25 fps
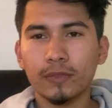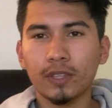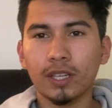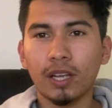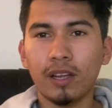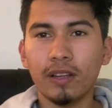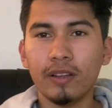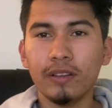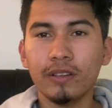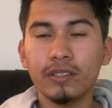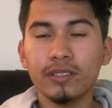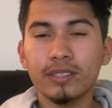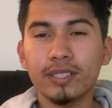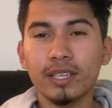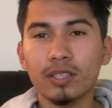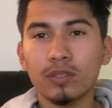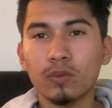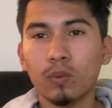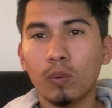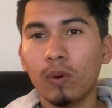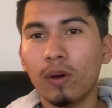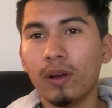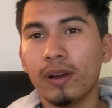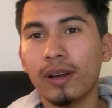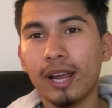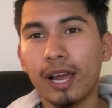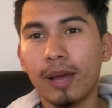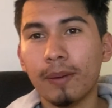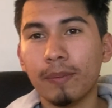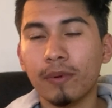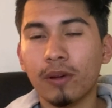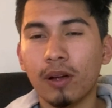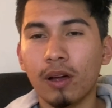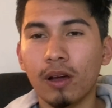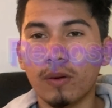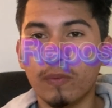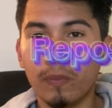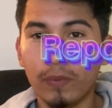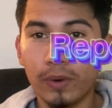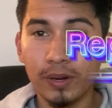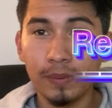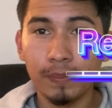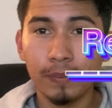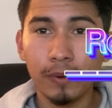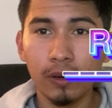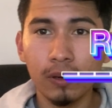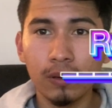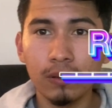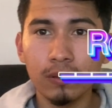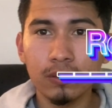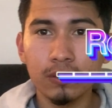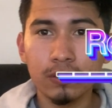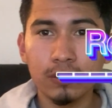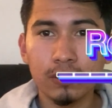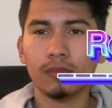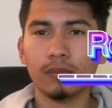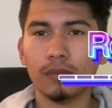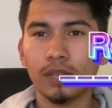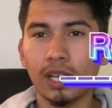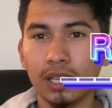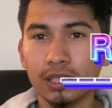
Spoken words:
I use this one app called Repost.